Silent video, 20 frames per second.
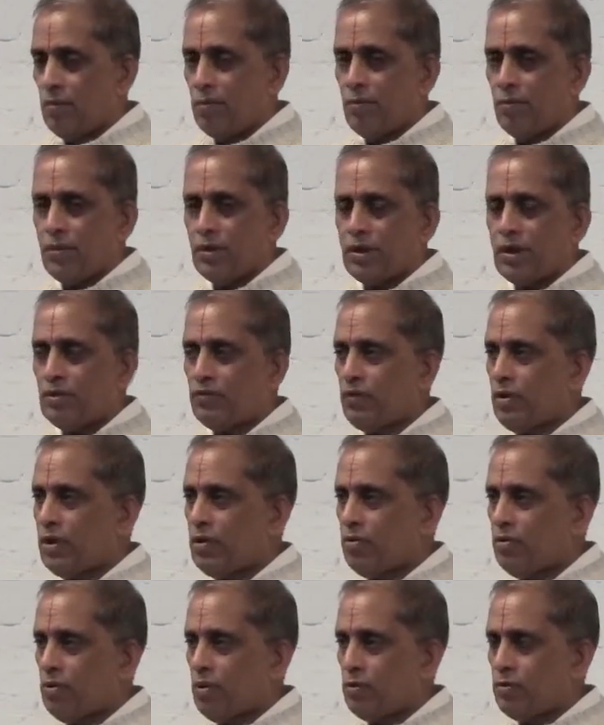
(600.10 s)
because when
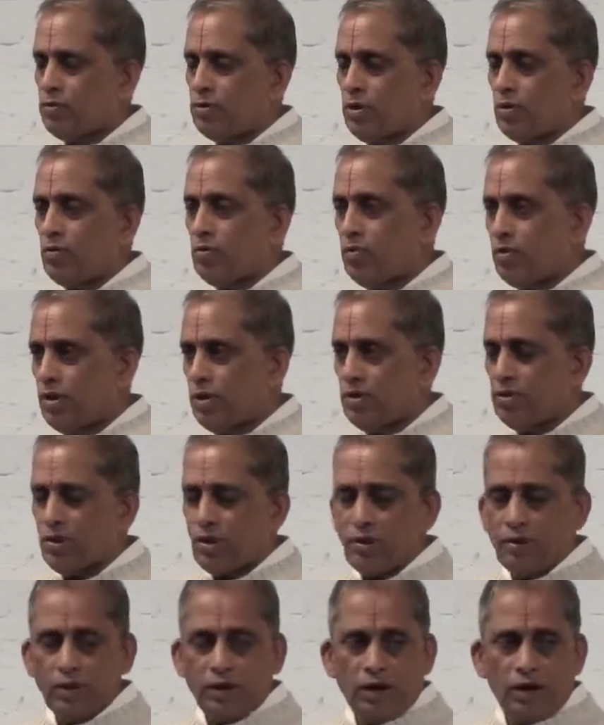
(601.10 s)
you observe in
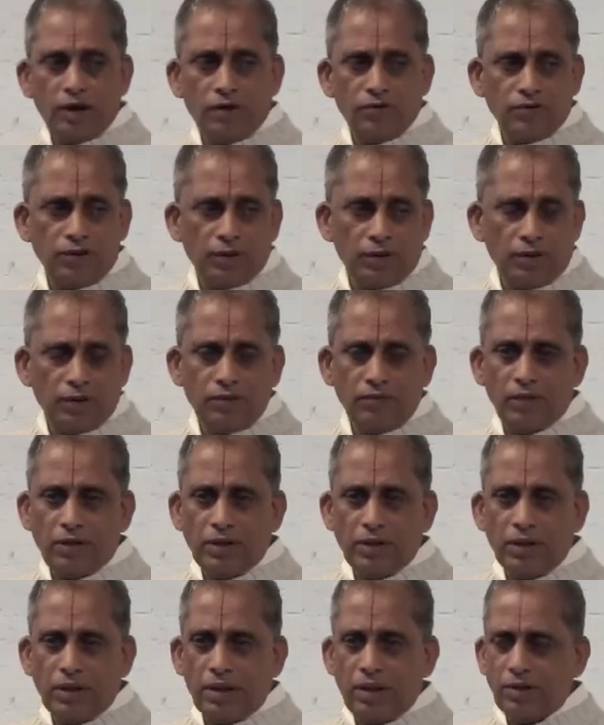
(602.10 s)
such a condition,
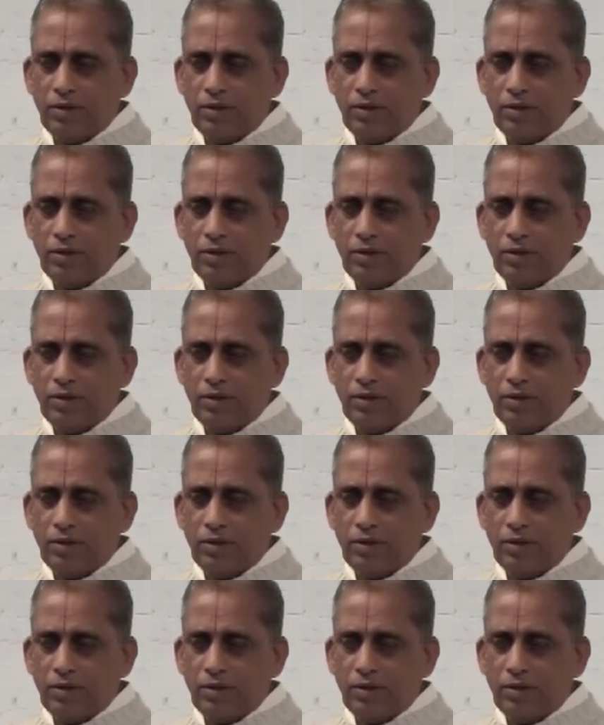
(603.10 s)
when there